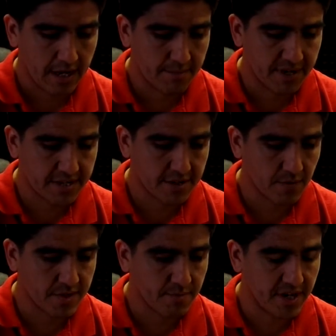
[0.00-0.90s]
being so
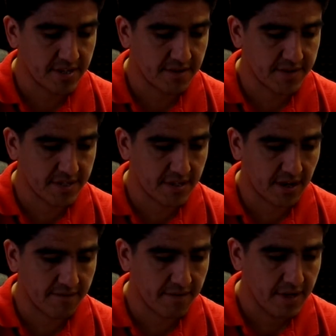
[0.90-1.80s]
responsive and
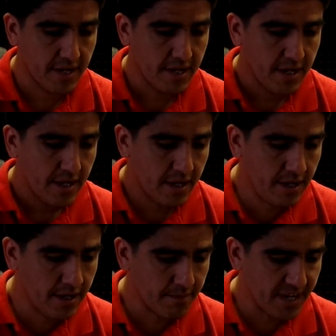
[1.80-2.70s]
stuff.
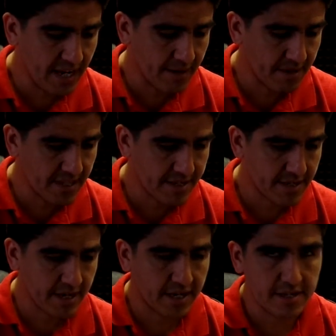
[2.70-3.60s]
But yeah, I mean, that's
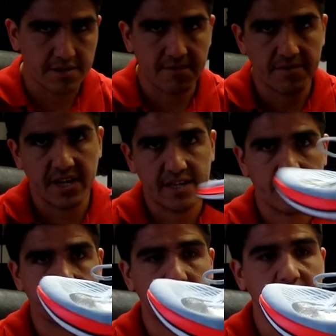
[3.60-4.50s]
the Nike Zoom Fly.
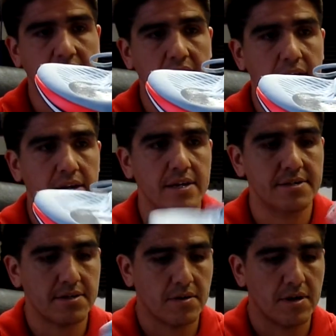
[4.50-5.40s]
That's my take on it.
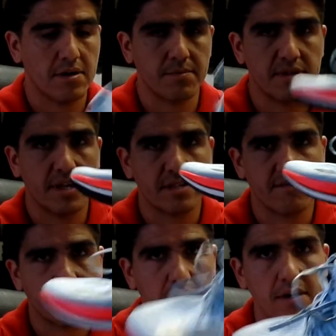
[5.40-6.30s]
So I hope you liked the
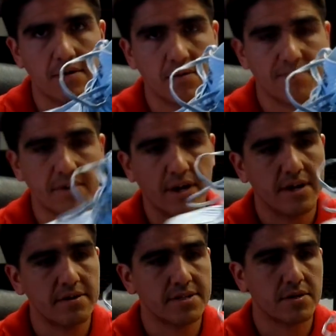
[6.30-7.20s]
video. If
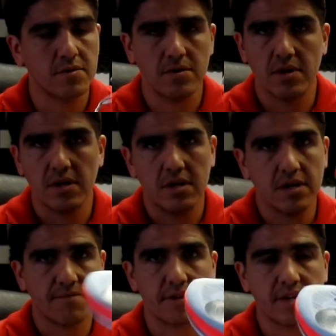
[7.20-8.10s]
not, it's cool.
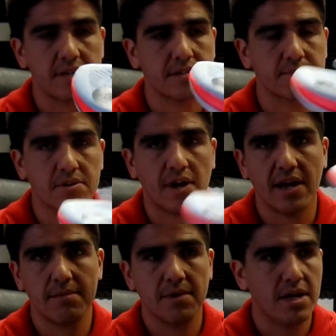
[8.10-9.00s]
If you did,
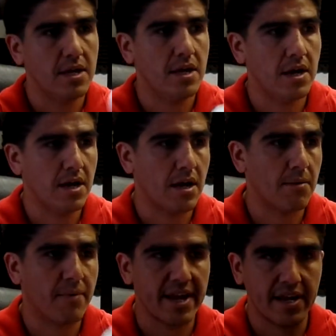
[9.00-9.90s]
subscribe.
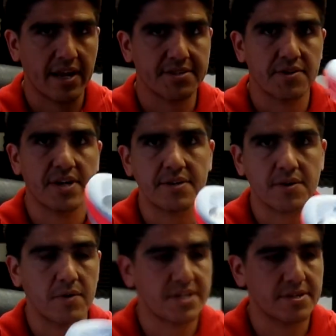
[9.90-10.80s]
I could answer any other
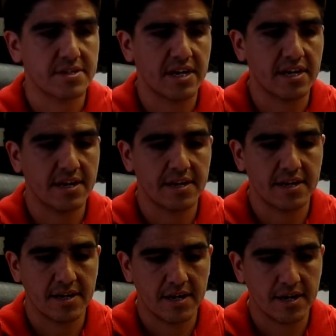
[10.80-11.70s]
questions that I didn't